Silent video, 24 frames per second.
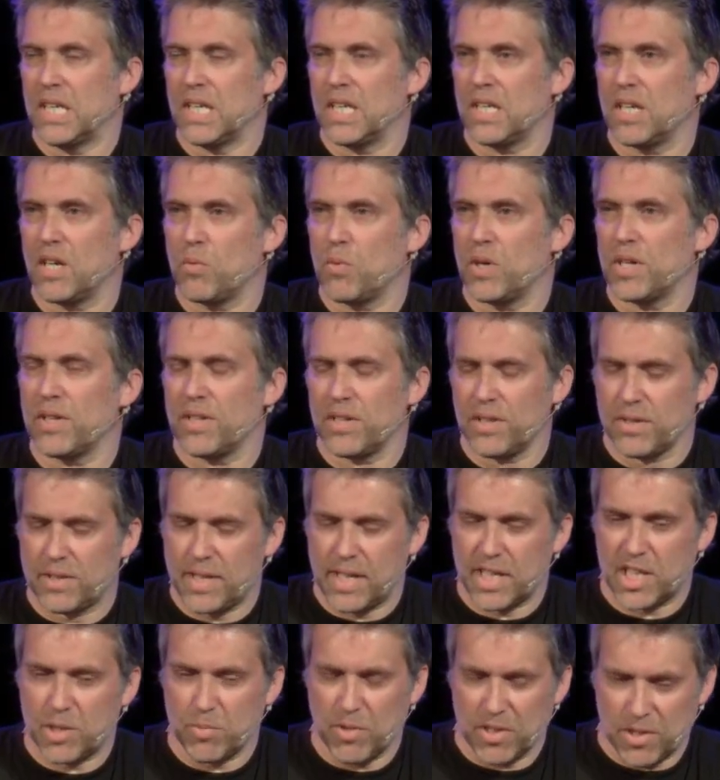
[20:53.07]
You know, when the New
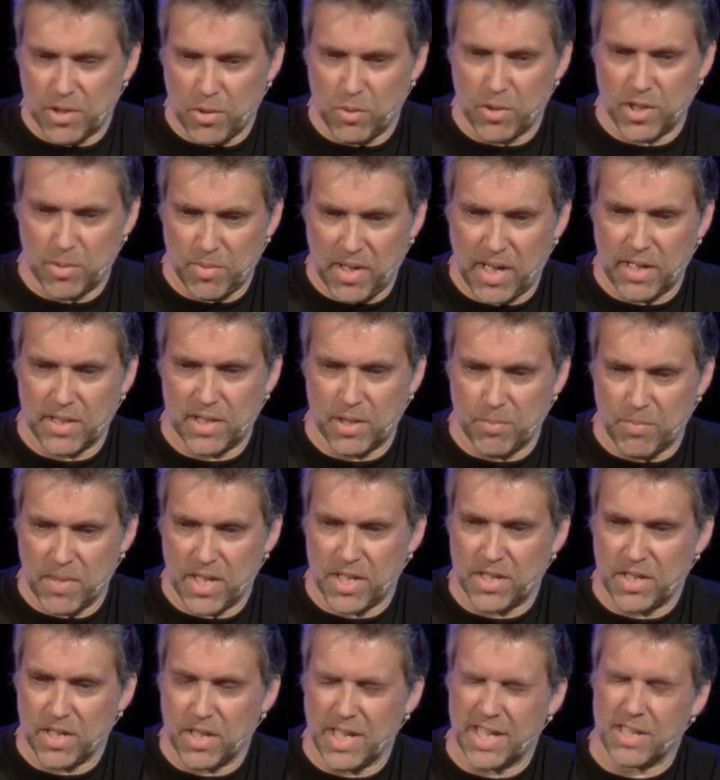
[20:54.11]
Testament talks about
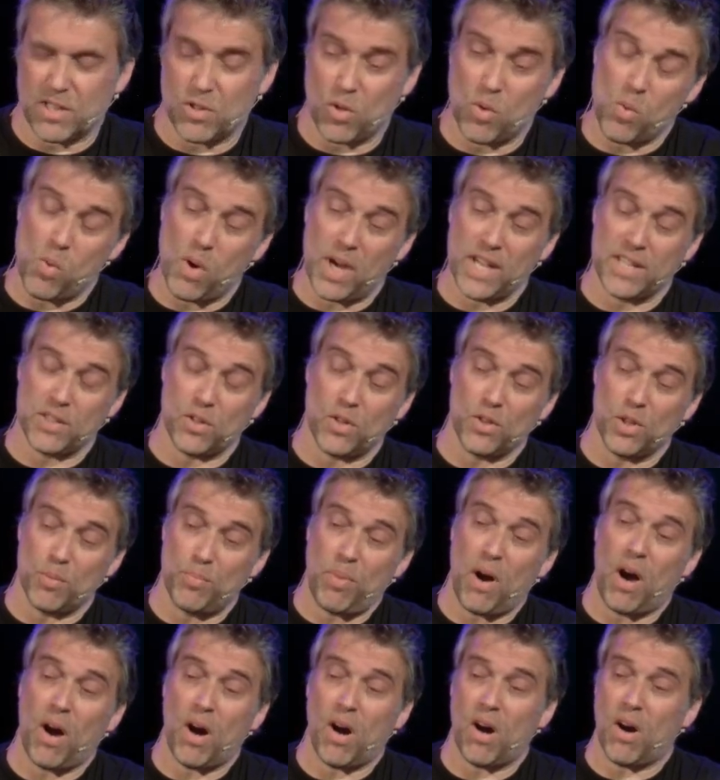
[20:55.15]
submission, it's always on the
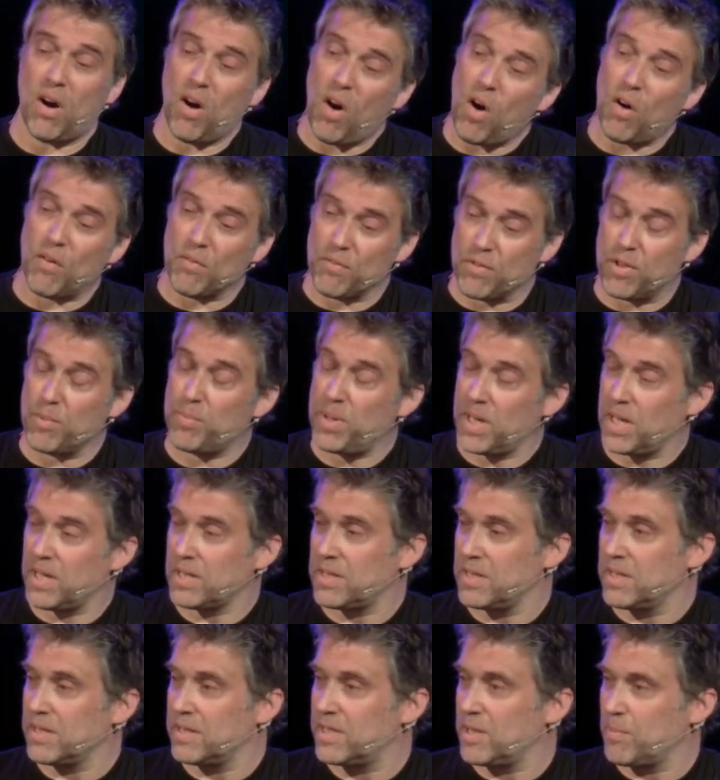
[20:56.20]
part of the
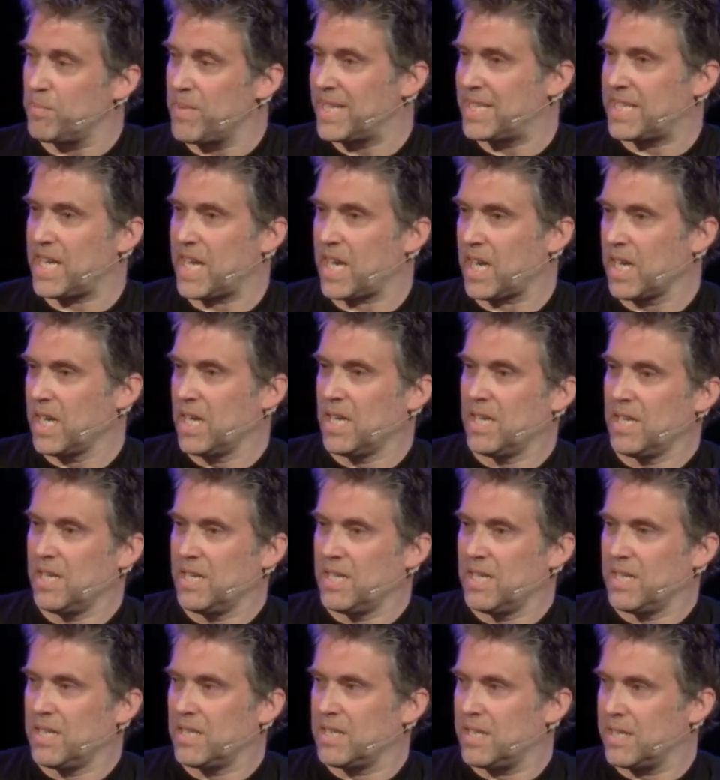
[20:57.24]
person submitting
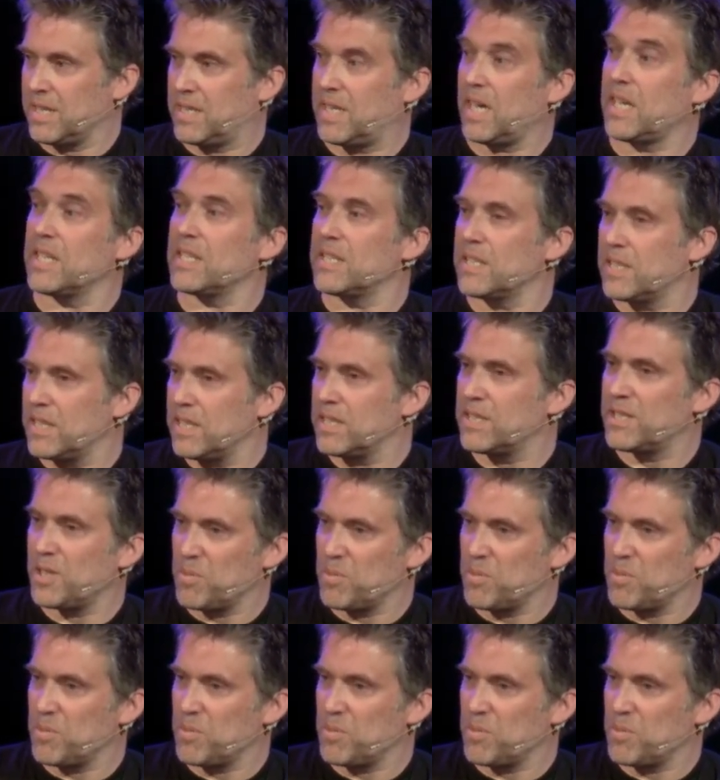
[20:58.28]
that does the